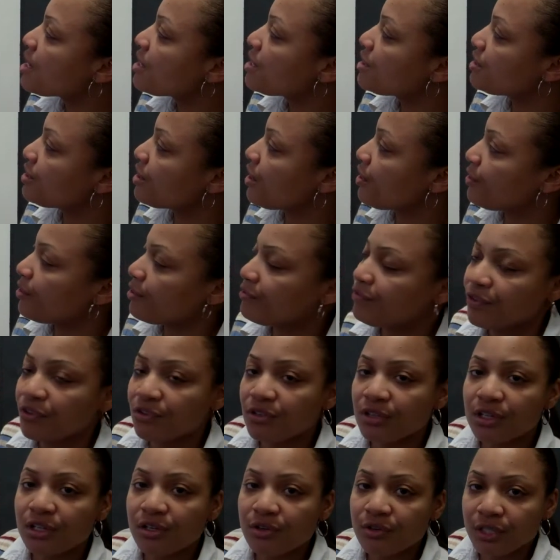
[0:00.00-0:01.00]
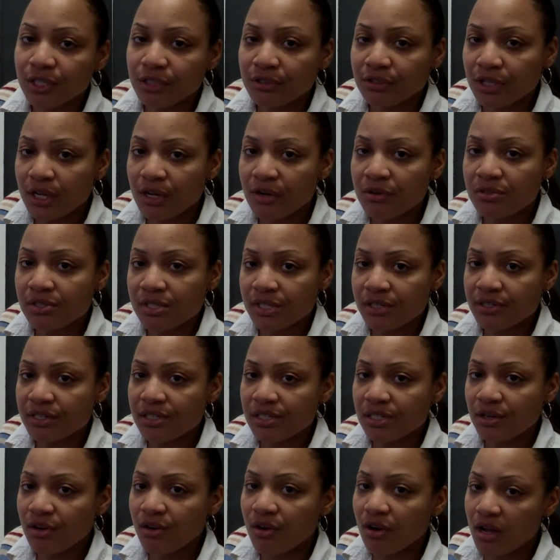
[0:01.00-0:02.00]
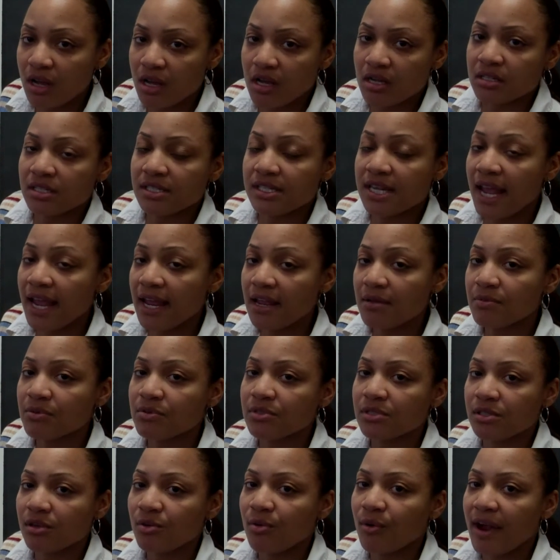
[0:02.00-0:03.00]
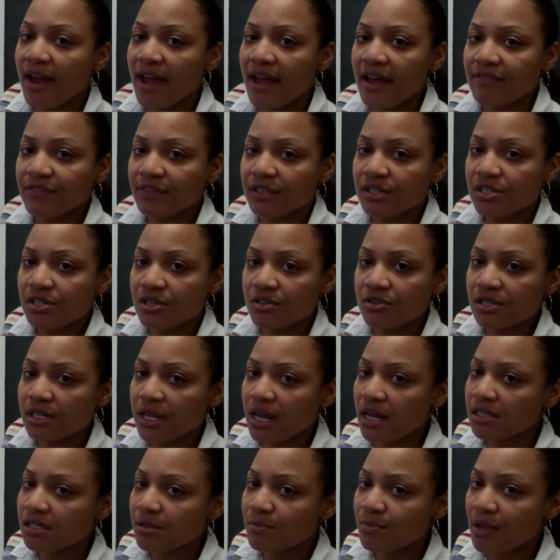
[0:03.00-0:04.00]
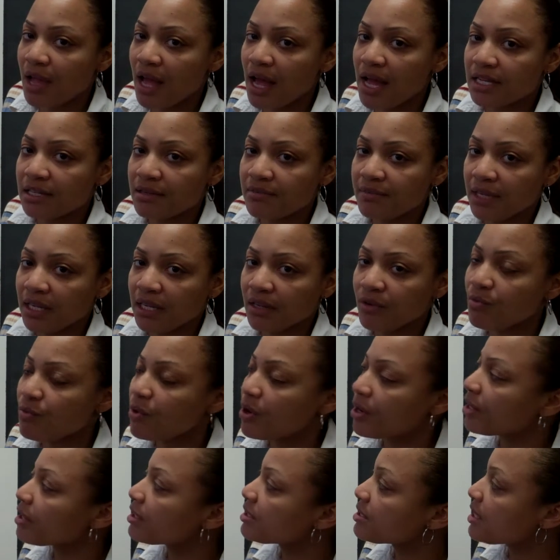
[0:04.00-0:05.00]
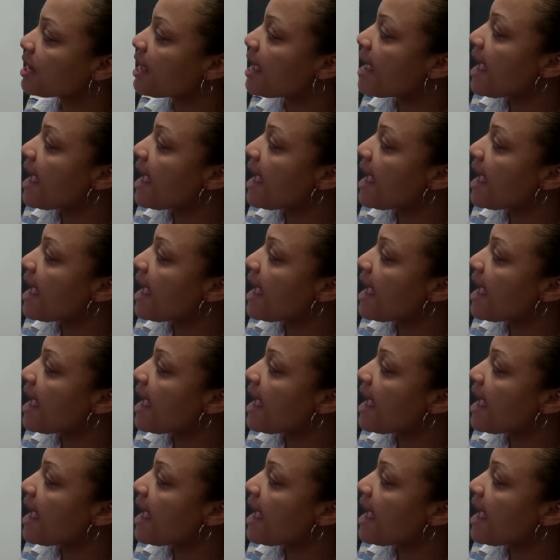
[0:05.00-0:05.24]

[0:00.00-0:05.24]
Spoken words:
So if you look on your notes, there is a table, it's a graph, and it shows how supply and demand works.